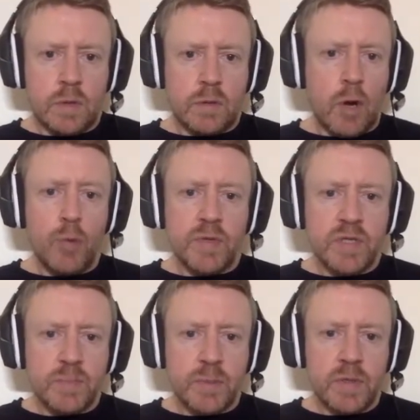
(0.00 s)
open
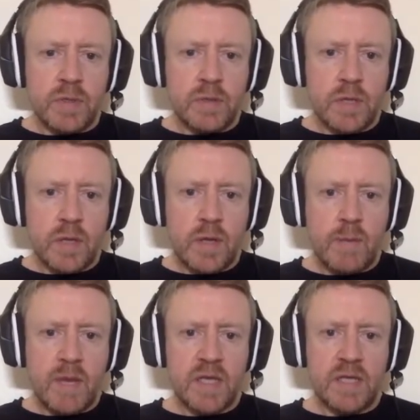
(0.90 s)
to putting, their
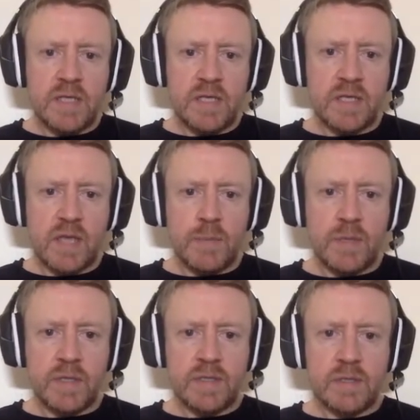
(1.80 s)
money into these
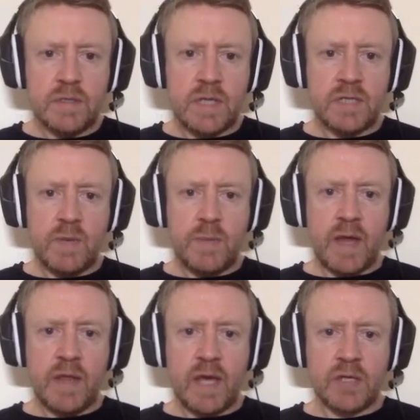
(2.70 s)
companies? Tell us a bit
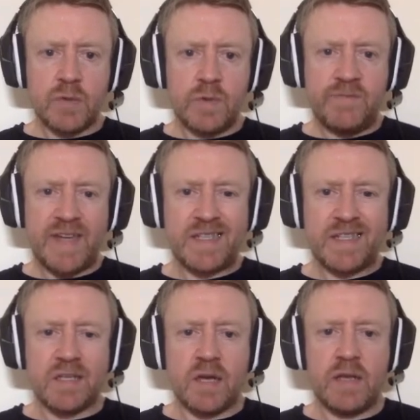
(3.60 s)
about the actual
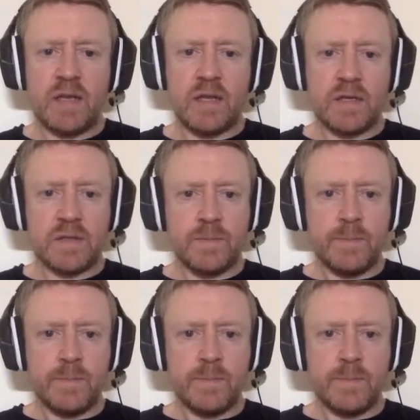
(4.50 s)
investor side of things.